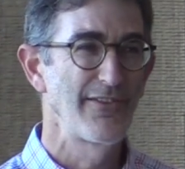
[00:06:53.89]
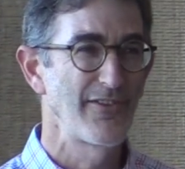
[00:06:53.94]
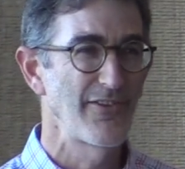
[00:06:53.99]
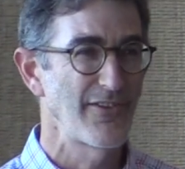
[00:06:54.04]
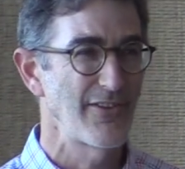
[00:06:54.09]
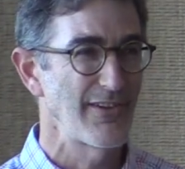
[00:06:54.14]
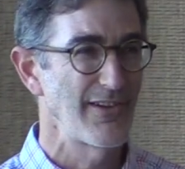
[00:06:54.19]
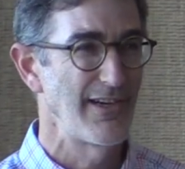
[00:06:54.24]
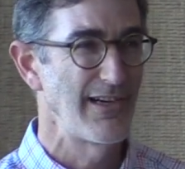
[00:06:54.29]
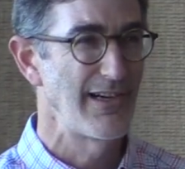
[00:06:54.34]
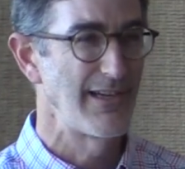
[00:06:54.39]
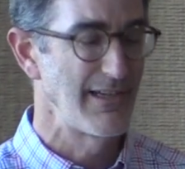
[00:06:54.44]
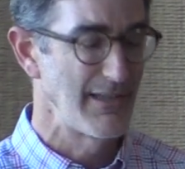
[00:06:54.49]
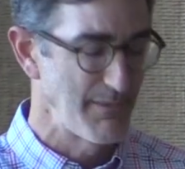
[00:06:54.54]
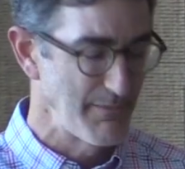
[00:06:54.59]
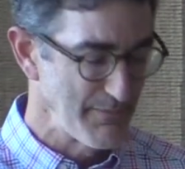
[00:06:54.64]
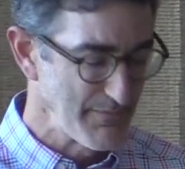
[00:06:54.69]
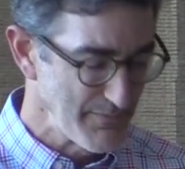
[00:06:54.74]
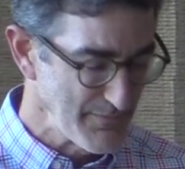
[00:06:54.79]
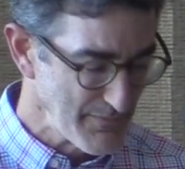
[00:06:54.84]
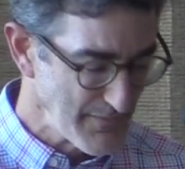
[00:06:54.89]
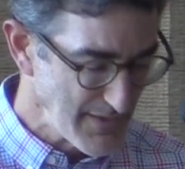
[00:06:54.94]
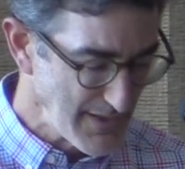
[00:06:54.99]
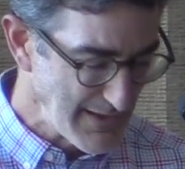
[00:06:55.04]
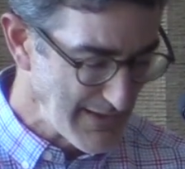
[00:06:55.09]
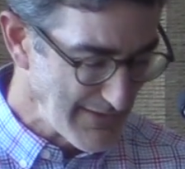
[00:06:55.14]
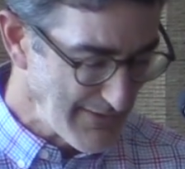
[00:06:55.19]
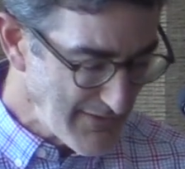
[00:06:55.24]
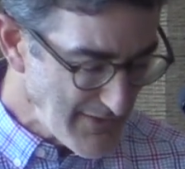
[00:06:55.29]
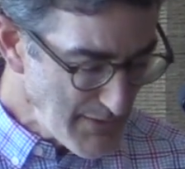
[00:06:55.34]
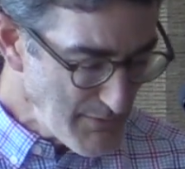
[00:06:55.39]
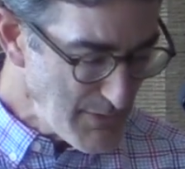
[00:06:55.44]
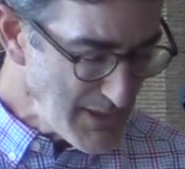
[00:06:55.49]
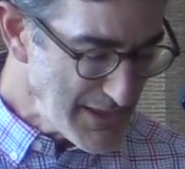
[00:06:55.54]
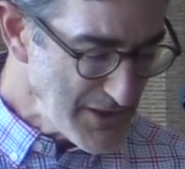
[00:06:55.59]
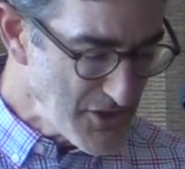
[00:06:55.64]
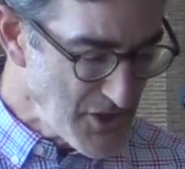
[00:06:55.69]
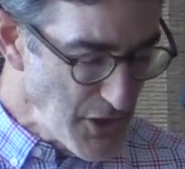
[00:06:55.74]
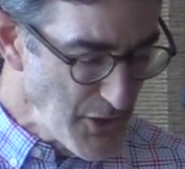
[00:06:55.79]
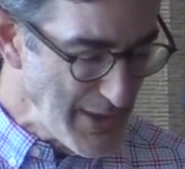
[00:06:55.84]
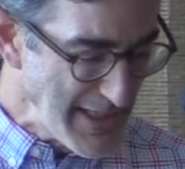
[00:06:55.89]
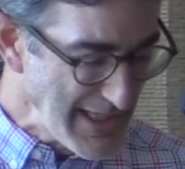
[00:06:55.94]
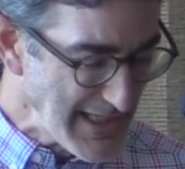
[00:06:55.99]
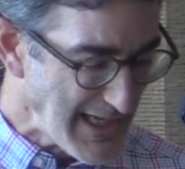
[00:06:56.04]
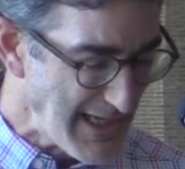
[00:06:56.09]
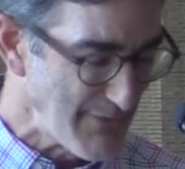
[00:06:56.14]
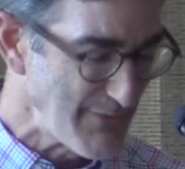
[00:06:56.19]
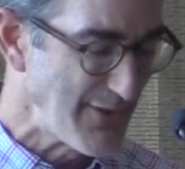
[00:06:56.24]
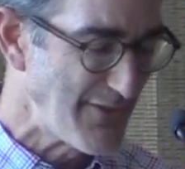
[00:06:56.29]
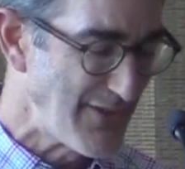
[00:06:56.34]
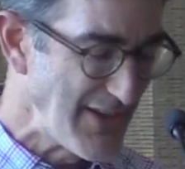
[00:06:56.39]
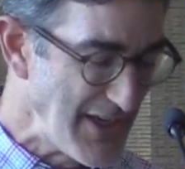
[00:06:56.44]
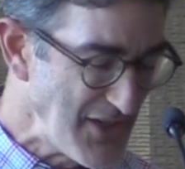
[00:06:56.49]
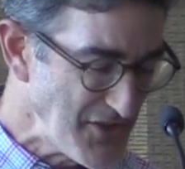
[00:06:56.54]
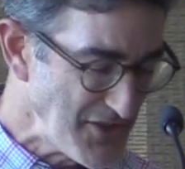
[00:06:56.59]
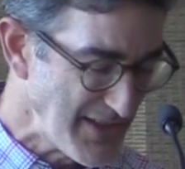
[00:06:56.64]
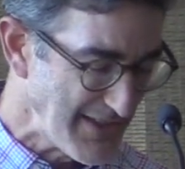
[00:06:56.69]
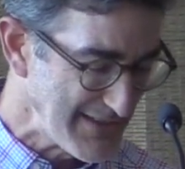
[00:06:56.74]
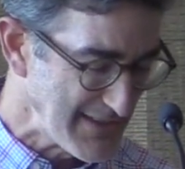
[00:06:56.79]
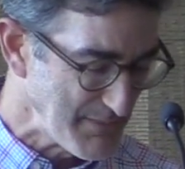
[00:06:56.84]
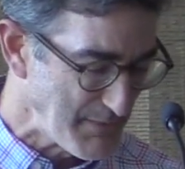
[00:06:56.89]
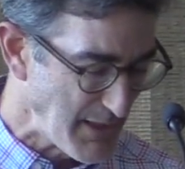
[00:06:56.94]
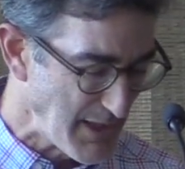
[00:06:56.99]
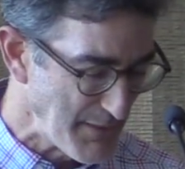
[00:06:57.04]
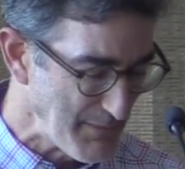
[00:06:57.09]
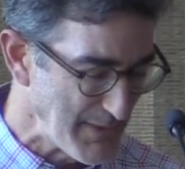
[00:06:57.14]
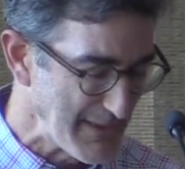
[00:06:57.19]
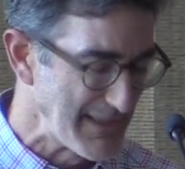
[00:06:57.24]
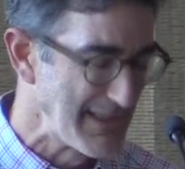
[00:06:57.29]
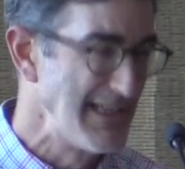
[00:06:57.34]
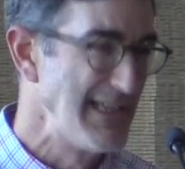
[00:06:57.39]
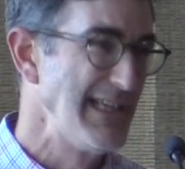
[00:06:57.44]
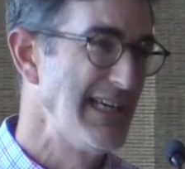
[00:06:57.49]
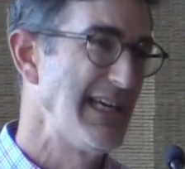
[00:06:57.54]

somewhat joking conversation in our department